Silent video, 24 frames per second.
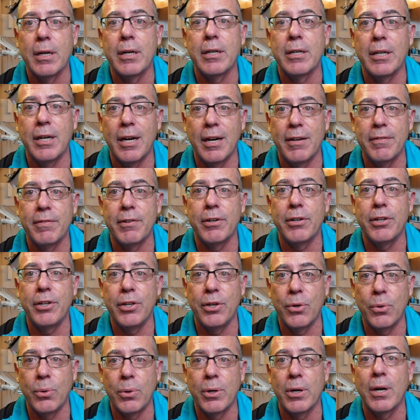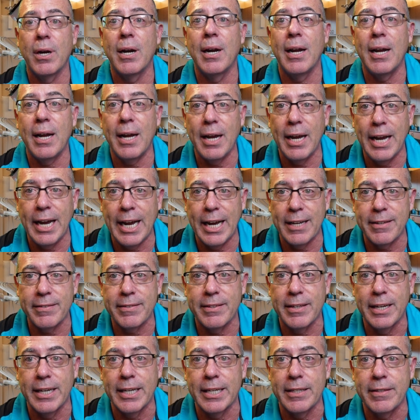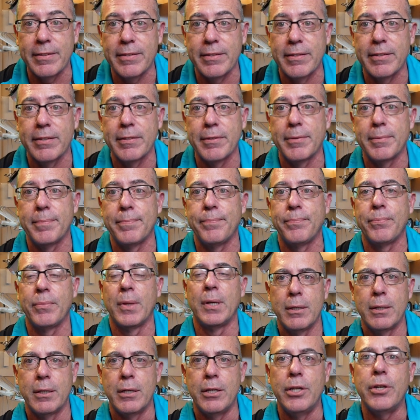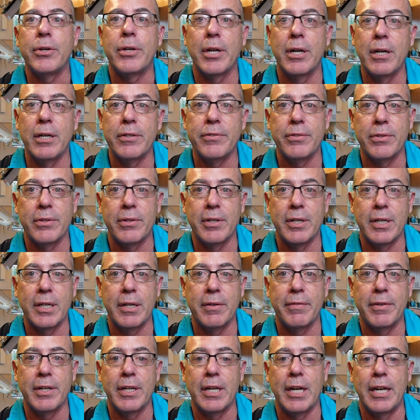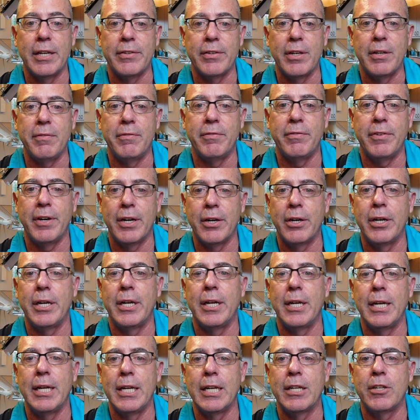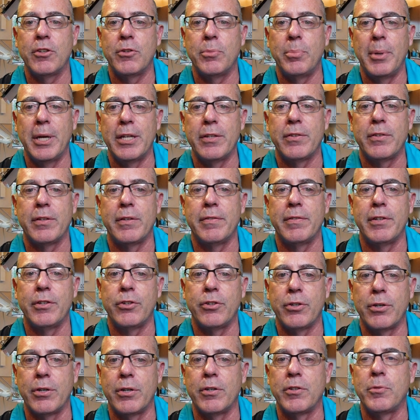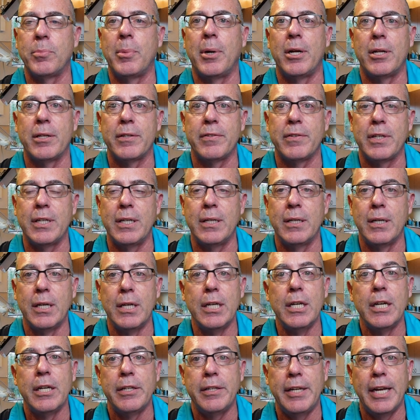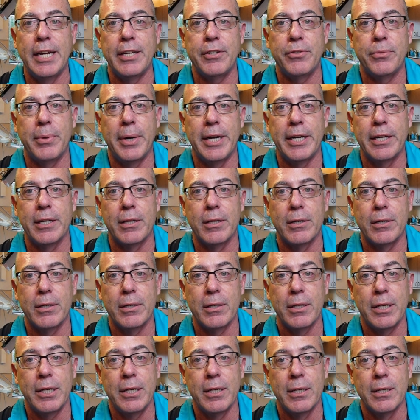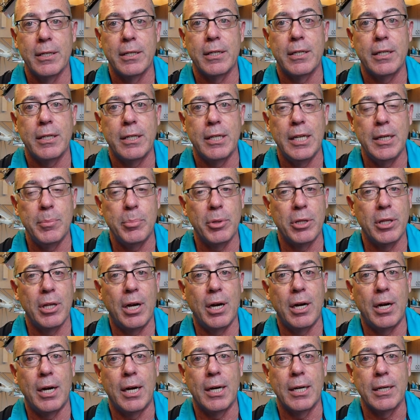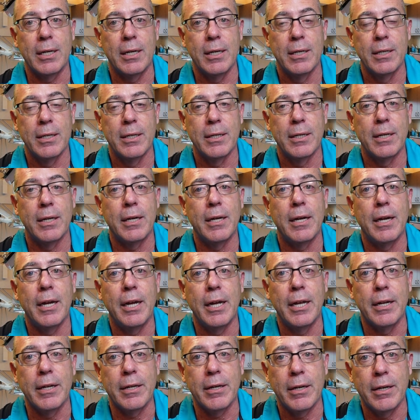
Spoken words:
cover your assets. You can also think of it as a very inexpensive insurance policy. Test regularly, keep a log, and